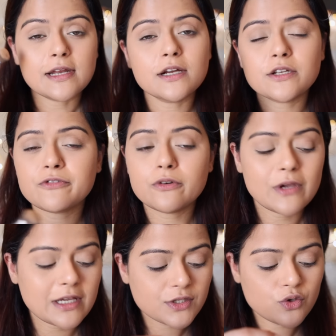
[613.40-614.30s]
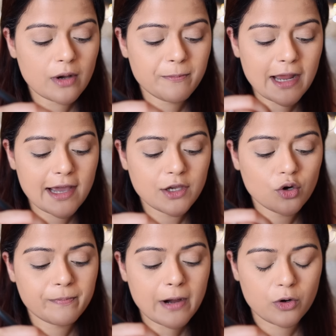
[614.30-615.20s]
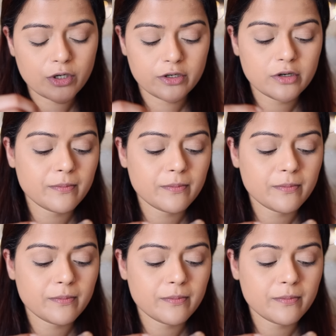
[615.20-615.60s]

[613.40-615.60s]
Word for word: There are different ways to apply your powder.